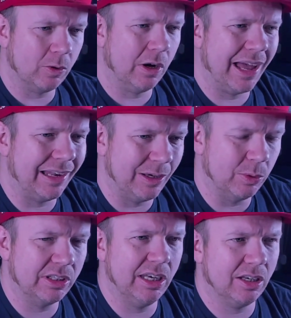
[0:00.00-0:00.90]
Royale, it
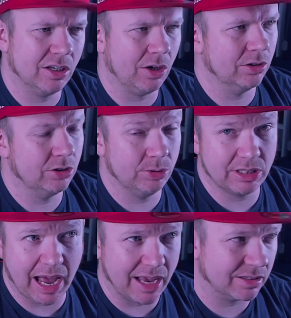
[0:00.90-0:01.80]
would kick Call of Duty's
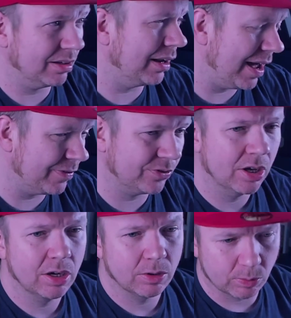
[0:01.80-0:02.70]
ass left,
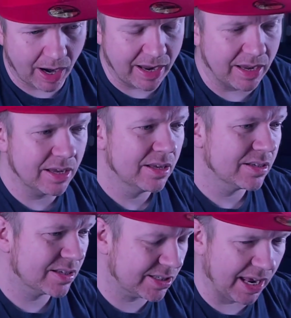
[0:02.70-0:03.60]
right,
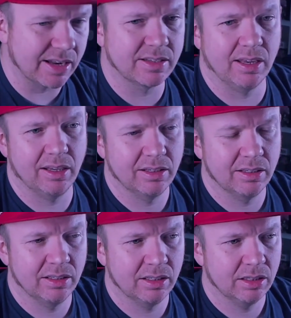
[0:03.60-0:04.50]
center.
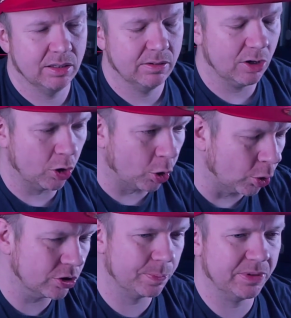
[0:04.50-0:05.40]

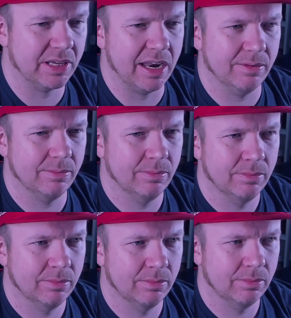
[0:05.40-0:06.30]
100%.
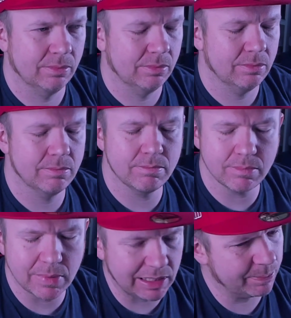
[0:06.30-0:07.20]

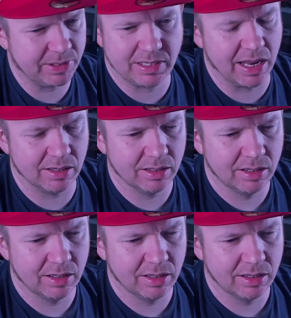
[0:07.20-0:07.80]
Million percent.